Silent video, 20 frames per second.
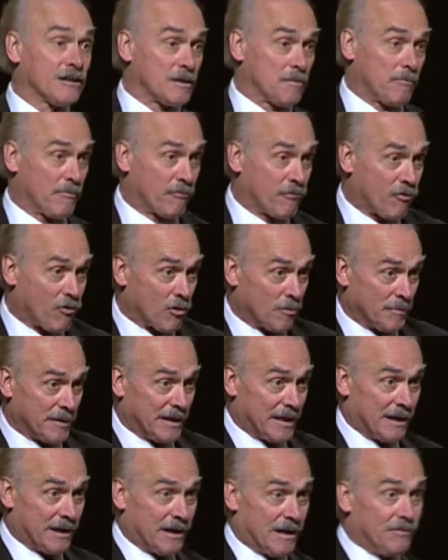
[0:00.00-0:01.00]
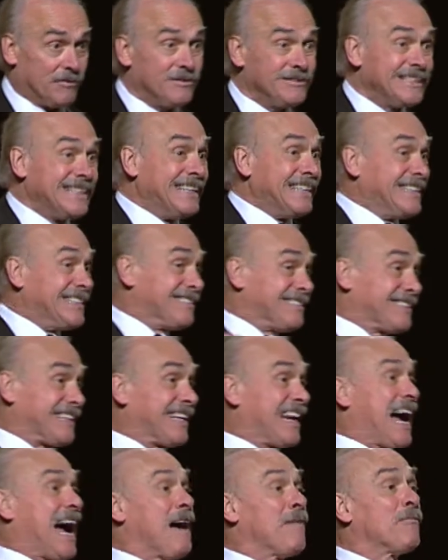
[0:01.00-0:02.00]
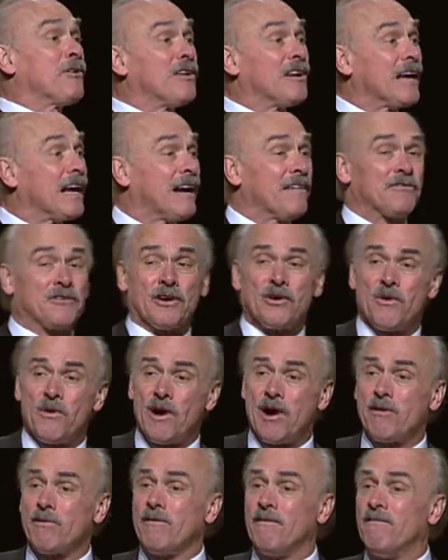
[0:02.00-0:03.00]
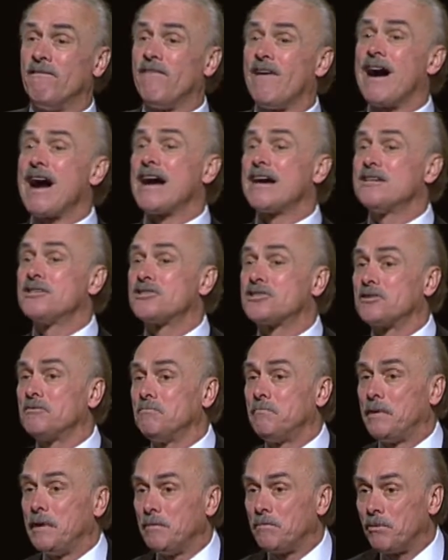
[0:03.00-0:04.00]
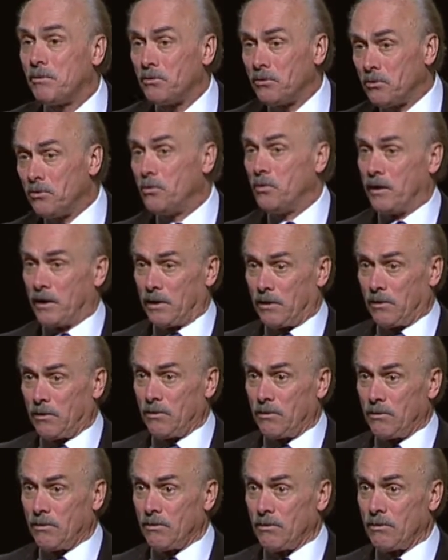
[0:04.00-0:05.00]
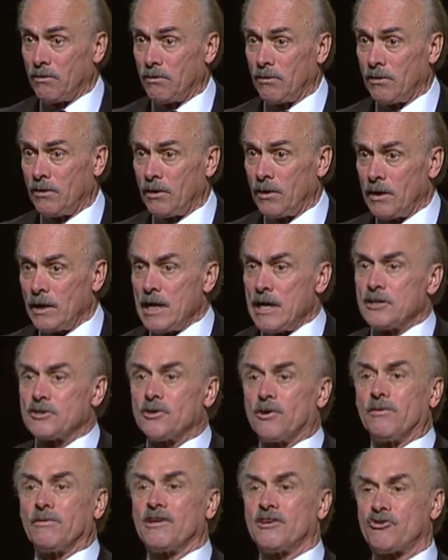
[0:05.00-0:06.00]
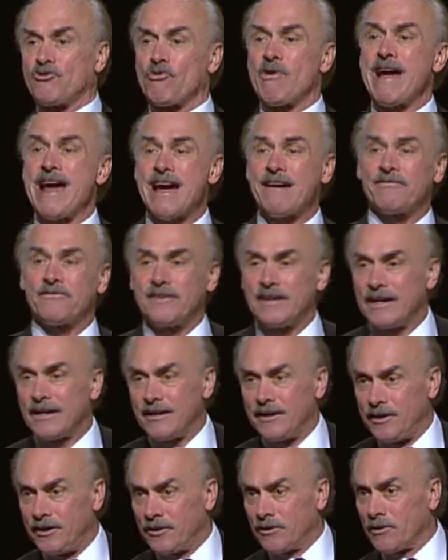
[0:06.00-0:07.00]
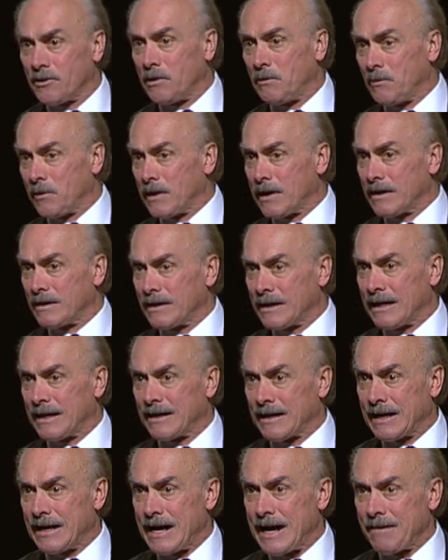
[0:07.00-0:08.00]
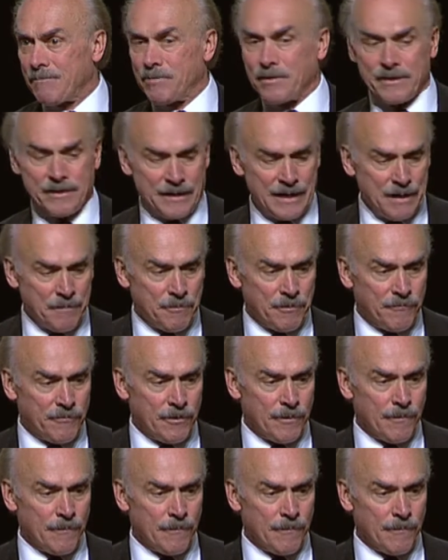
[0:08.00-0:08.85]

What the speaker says: going to perform on that level, then I'm going to have to go out and find some people who will. So in the draft that year, he went out and got a guy by the name of